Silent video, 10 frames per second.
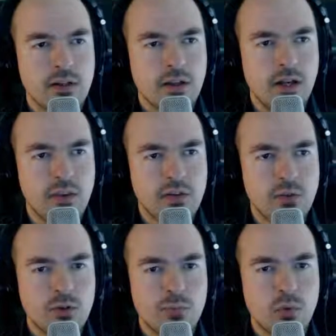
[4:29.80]
Okay, this
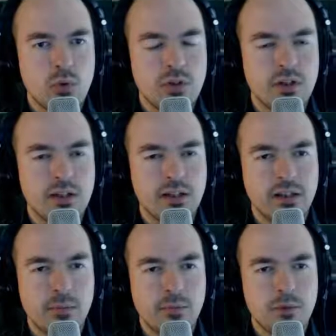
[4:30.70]
one's a little
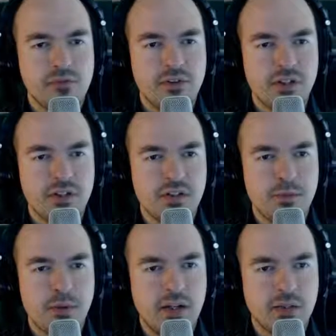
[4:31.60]
bit more efficient in
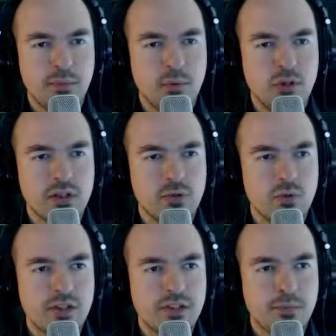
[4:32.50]
space, but we're not going to
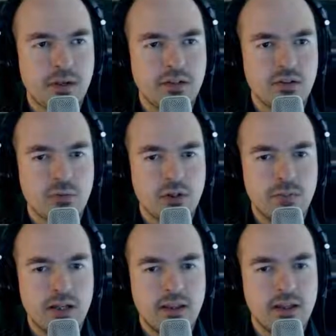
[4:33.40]
reach space. So we're going to
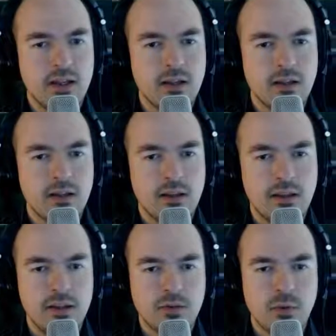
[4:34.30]
make
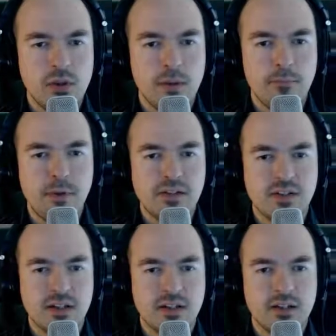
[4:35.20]
this one, the
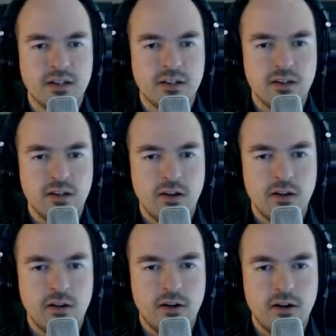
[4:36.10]
basic
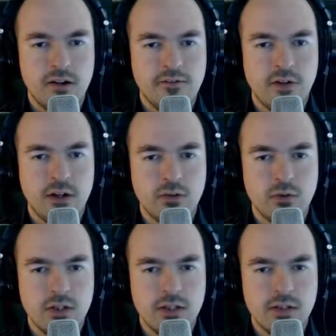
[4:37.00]
high-fire
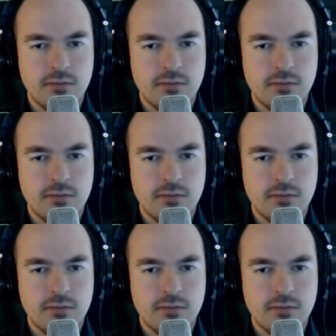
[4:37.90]
rocket.